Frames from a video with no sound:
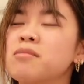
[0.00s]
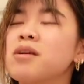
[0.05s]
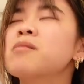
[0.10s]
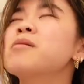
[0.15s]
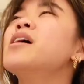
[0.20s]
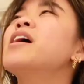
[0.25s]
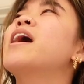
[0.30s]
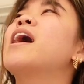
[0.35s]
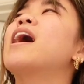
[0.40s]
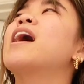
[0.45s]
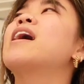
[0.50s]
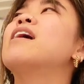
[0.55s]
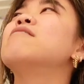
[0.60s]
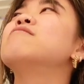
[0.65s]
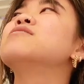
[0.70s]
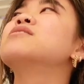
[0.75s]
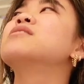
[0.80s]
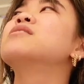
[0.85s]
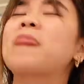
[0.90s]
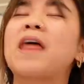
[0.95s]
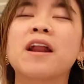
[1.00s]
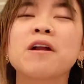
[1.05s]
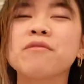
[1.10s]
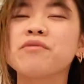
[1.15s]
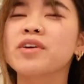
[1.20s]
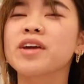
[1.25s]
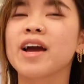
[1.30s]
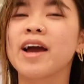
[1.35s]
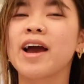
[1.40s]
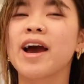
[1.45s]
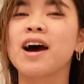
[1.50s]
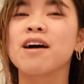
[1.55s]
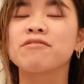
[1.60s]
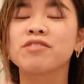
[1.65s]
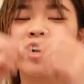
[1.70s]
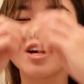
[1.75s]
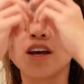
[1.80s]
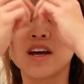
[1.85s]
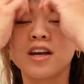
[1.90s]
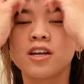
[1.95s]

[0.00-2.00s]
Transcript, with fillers: Maybe I have. I don't think I have.